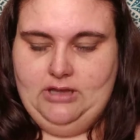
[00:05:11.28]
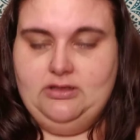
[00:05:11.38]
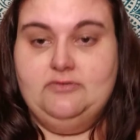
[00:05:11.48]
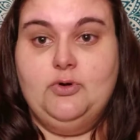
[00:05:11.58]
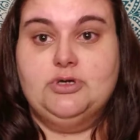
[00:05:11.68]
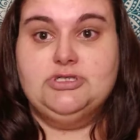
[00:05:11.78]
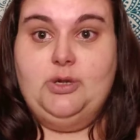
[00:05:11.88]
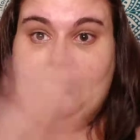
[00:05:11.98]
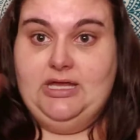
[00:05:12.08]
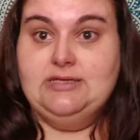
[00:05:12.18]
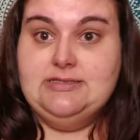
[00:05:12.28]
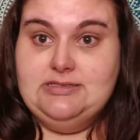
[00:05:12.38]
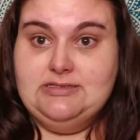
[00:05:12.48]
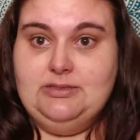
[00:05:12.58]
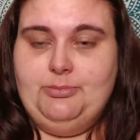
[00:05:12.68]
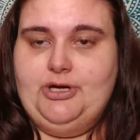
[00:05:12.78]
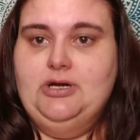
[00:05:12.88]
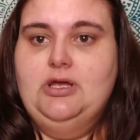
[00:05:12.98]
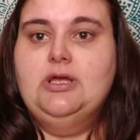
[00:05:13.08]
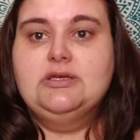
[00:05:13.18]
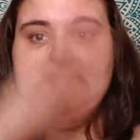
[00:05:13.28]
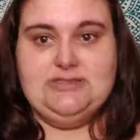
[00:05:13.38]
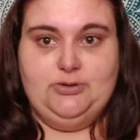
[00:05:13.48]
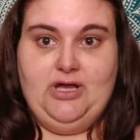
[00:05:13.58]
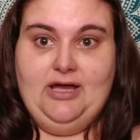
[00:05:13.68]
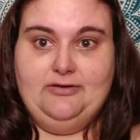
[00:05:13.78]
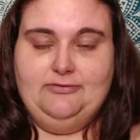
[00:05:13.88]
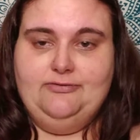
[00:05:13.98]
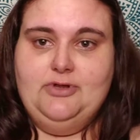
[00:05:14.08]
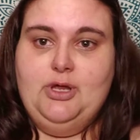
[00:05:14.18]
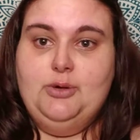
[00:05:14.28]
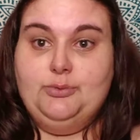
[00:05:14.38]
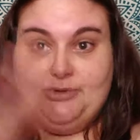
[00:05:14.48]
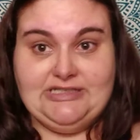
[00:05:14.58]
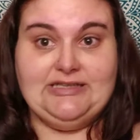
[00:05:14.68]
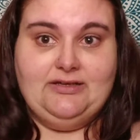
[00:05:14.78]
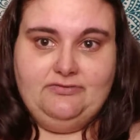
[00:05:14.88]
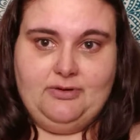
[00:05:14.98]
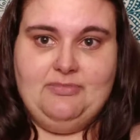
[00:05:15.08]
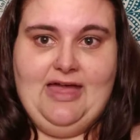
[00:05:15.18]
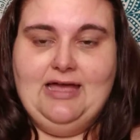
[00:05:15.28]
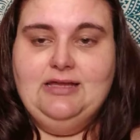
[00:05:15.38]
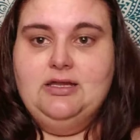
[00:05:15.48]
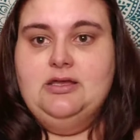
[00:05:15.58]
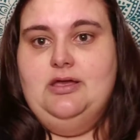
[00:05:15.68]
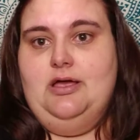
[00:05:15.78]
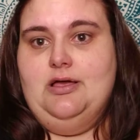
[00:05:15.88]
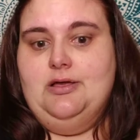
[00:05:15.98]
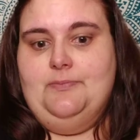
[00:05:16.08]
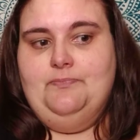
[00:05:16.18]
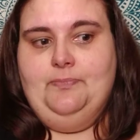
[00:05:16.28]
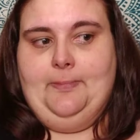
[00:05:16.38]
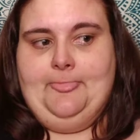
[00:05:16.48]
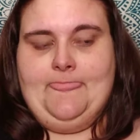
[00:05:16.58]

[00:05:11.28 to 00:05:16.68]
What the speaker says: and then, of course, going into December, still kind of reeling from that. And